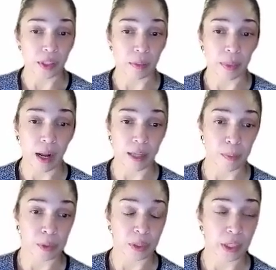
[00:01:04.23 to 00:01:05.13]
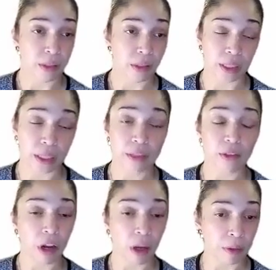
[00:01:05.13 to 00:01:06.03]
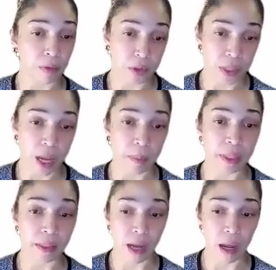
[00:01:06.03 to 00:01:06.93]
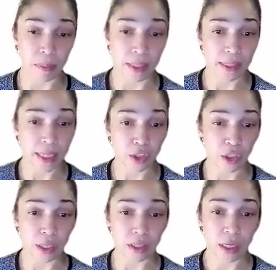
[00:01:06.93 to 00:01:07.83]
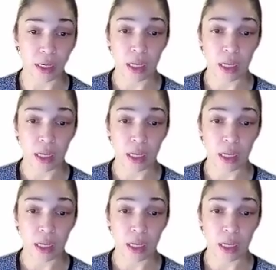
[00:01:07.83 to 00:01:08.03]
system, and hospital leaders, and they talk about real topics: compensation,